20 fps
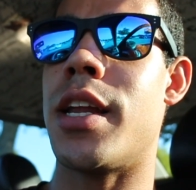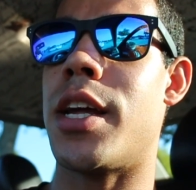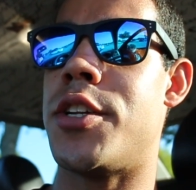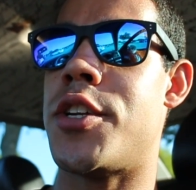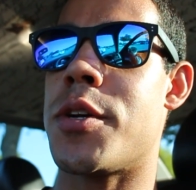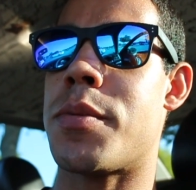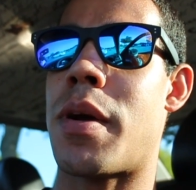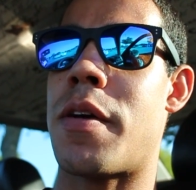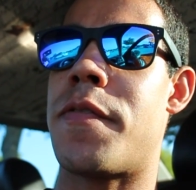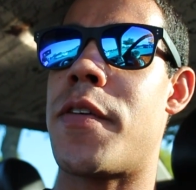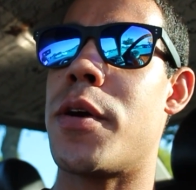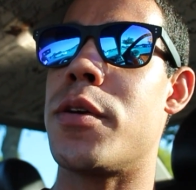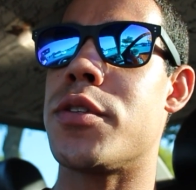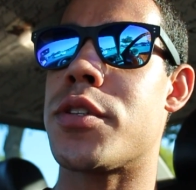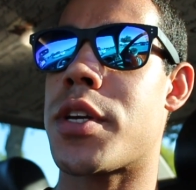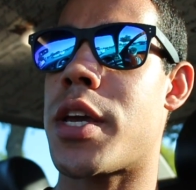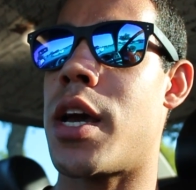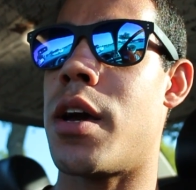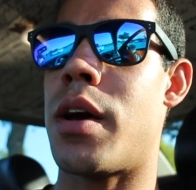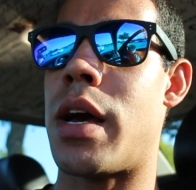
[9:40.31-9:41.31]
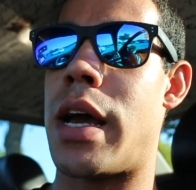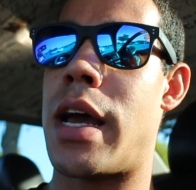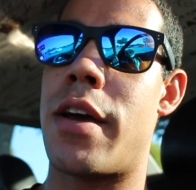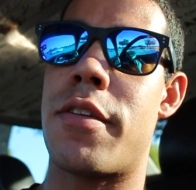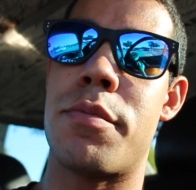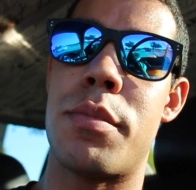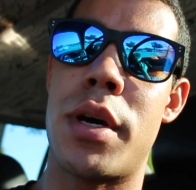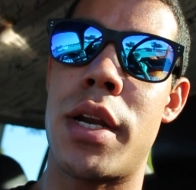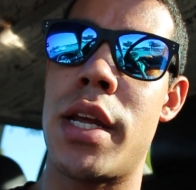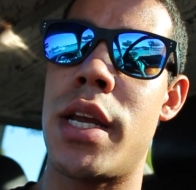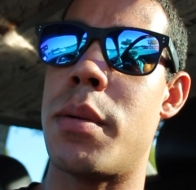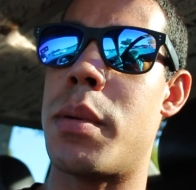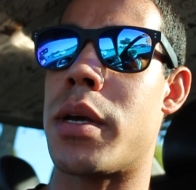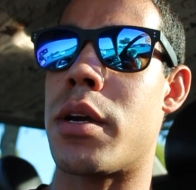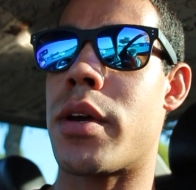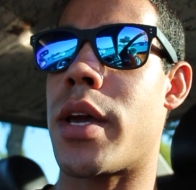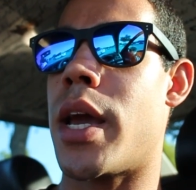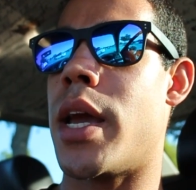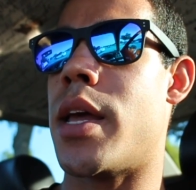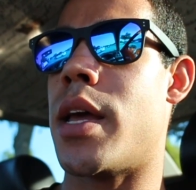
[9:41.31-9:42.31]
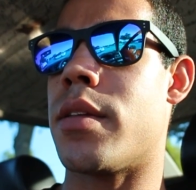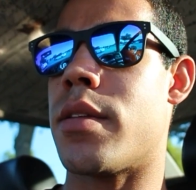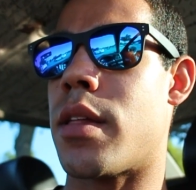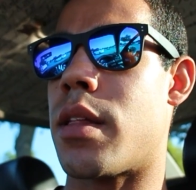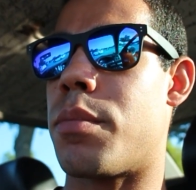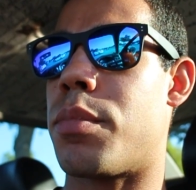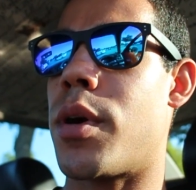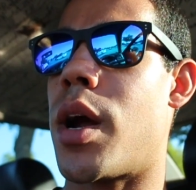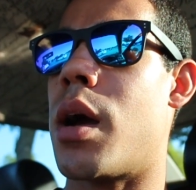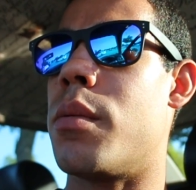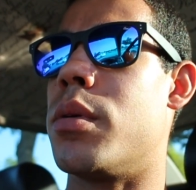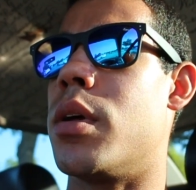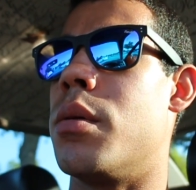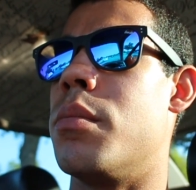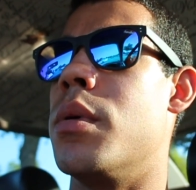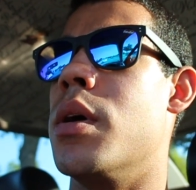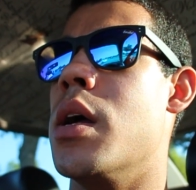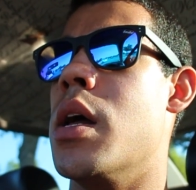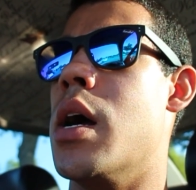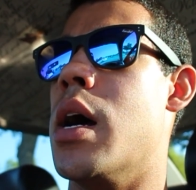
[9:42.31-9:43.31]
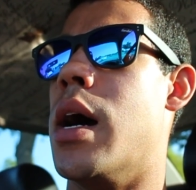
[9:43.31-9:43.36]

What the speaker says: I check my Fairwinds account, I have money, I'm like, okay, that's not the problem.